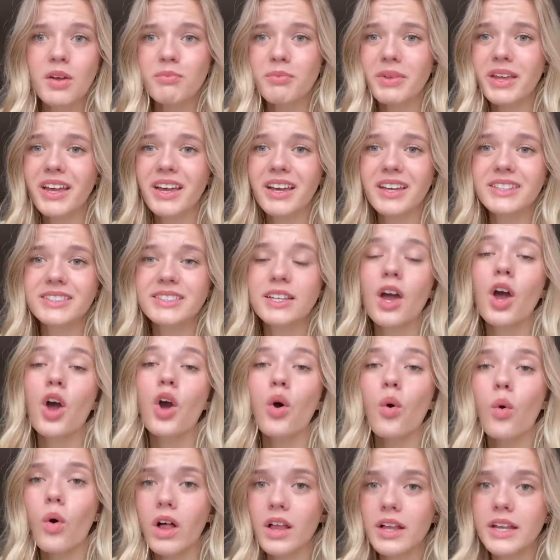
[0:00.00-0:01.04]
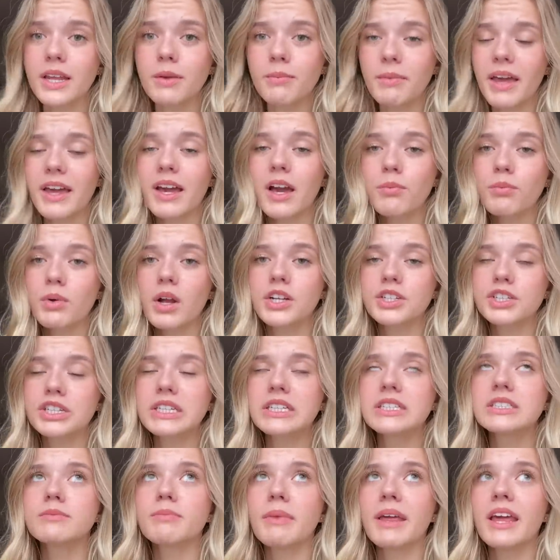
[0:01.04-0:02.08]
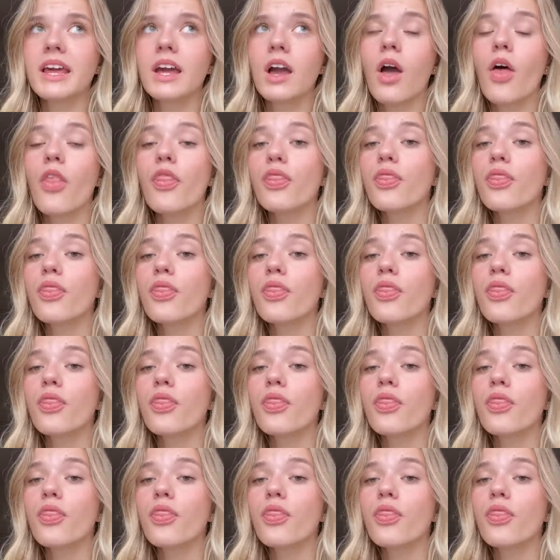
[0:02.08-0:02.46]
because quality makeup brushes make